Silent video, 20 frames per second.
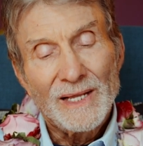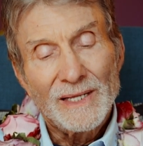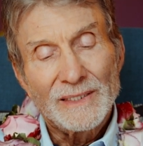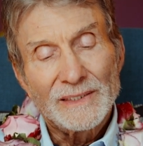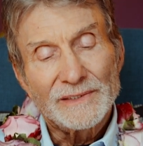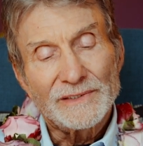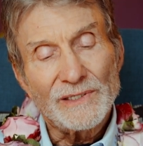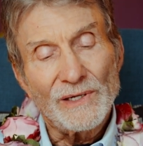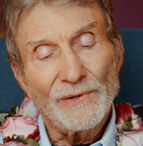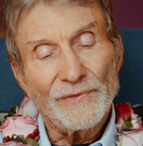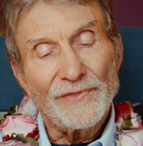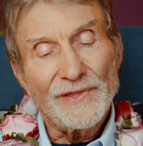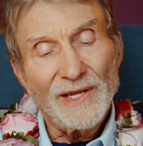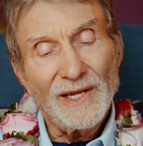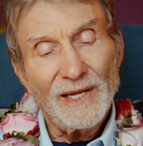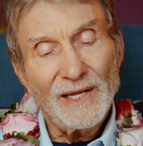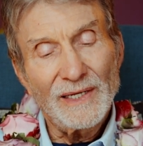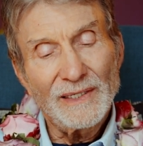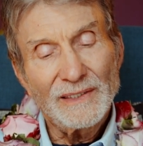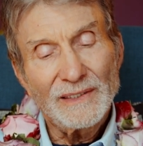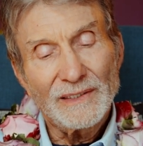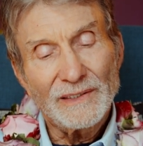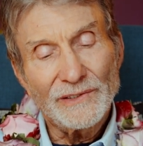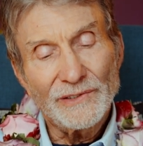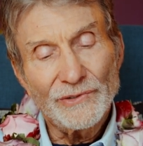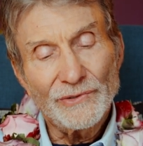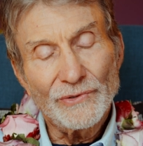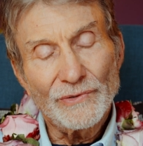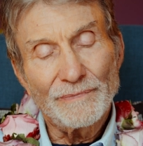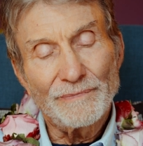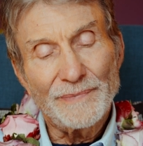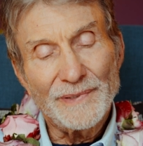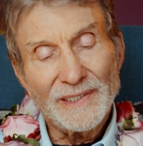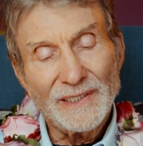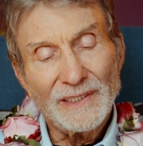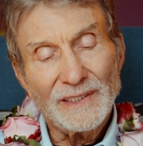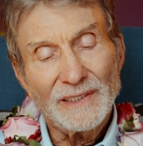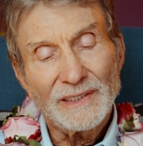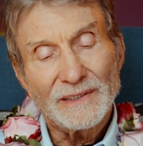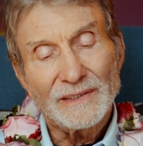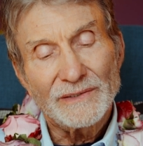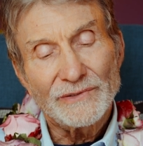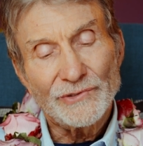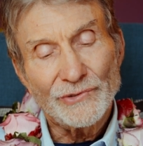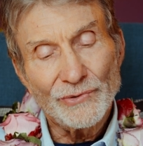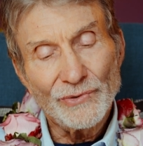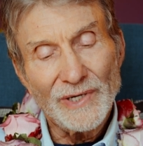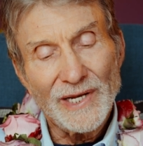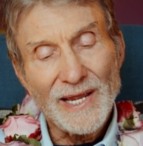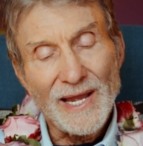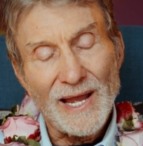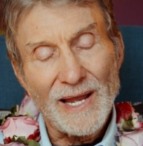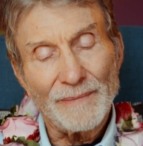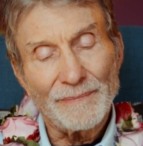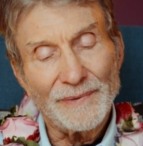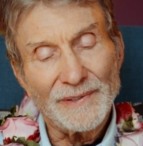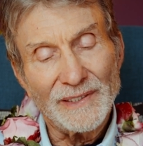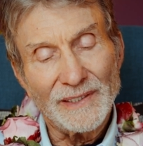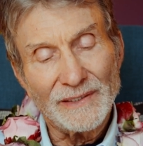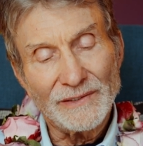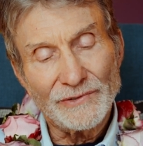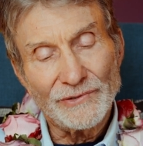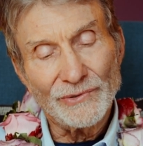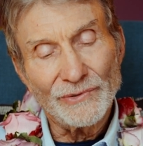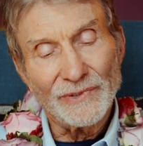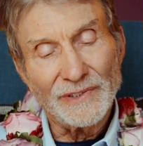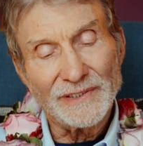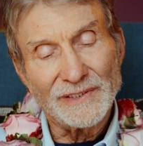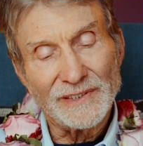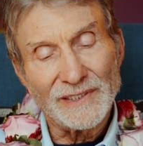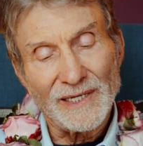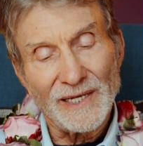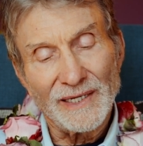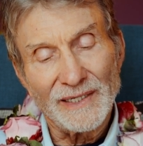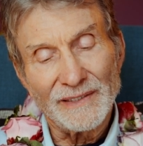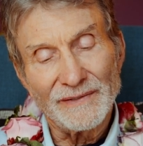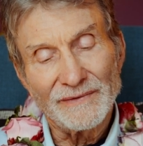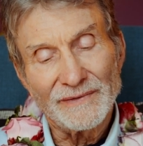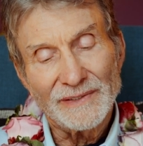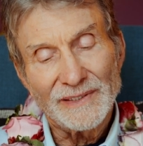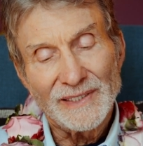So then you'll be truly happy and truly excited.